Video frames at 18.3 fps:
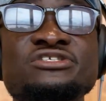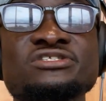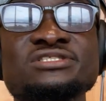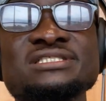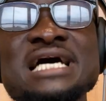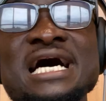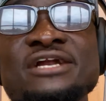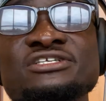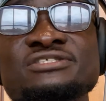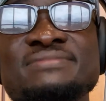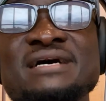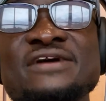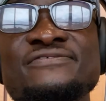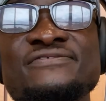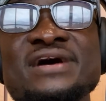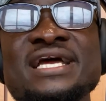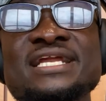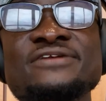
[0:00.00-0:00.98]
your status by
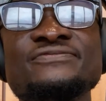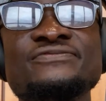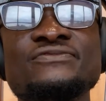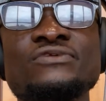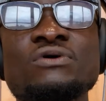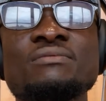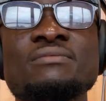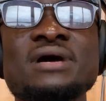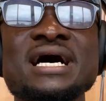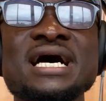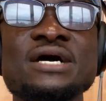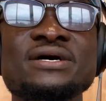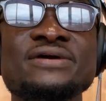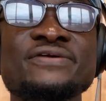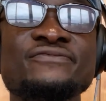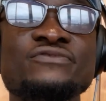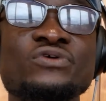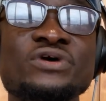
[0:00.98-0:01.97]
filing Form
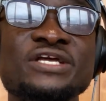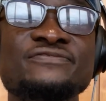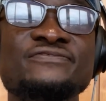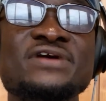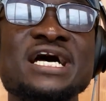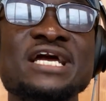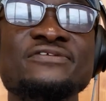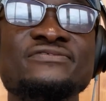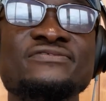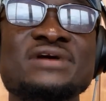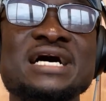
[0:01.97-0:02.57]
I-485.